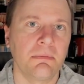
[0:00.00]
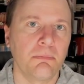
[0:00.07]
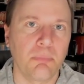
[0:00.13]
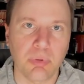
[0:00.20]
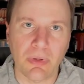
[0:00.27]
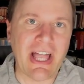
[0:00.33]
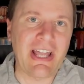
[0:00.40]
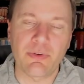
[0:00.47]

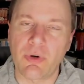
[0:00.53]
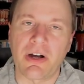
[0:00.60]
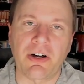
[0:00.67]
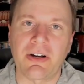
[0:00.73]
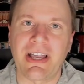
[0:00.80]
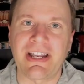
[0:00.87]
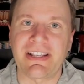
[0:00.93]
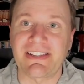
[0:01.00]
Blade Runner.
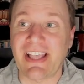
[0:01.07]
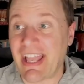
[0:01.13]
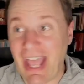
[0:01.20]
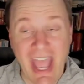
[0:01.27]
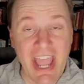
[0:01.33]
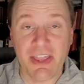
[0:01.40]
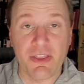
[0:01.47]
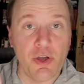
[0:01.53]
It is saying,
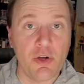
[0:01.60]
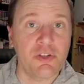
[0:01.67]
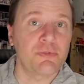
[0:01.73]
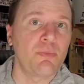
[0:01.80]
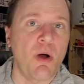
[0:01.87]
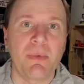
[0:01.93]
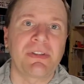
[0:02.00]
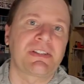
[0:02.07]
hey, those
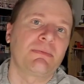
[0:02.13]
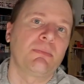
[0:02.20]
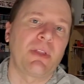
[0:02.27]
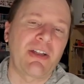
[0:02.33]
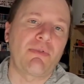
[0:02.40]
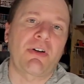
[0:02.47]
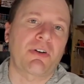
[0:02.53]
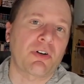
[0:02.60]
moments in
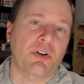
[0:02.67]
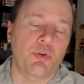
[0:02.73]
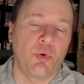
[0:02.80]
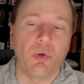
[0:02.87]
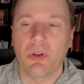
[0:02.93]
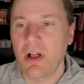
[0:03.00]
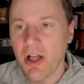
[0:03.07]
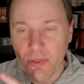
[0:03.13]
Blade Runner are
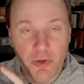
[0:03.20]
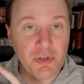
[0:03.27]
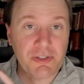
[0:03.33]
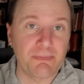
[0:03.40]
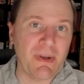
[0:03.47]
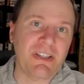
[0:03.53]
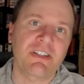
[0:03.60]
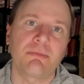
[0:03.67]
cool. Those
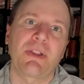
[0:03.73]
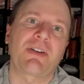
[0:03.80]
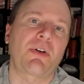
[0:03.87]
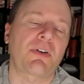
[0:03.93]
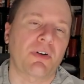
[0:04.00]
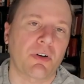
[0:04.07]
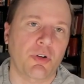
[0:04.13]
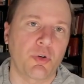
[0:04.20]
bits of Blade
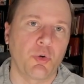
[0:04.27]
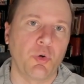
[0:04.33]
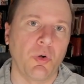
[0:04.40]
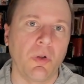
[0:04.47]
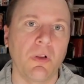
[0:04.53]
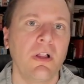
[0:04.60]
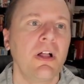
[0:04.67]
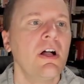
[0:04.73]
Runner are
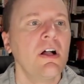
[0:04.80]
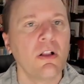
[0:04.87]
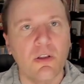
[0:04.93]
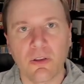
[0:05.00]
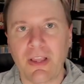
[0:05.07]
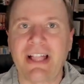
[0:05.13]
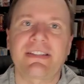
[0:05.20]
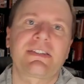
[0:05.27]
cool.
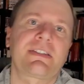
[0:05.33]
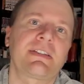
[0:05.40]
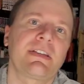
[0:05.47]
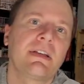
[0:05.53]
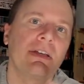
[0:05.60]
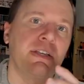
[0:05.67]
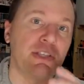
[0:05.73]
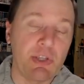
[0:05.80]
Let's
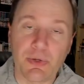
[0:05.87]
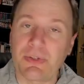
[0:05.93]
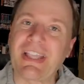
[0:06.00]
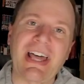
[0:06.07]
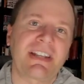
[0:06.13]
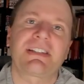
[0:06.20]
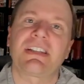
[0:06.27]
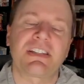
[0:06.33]
use
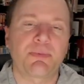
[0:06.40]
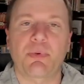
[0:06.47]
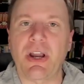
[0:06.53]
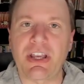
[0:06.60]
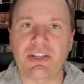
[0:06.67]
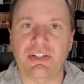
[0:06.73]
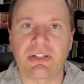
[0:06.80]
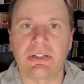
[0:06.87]
that as
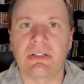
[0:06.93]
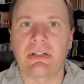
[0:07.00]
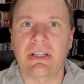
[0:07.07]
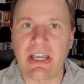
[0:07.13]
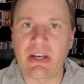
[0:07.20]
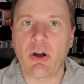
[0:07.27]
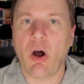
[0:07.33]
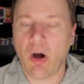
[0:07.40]
inspiration
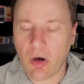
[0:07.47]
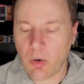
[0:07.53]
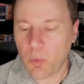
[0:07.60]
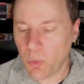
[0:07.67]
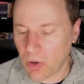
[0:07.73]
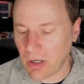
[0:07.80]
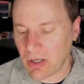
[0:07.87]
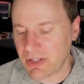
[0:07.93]
in our
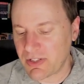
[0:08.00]
work.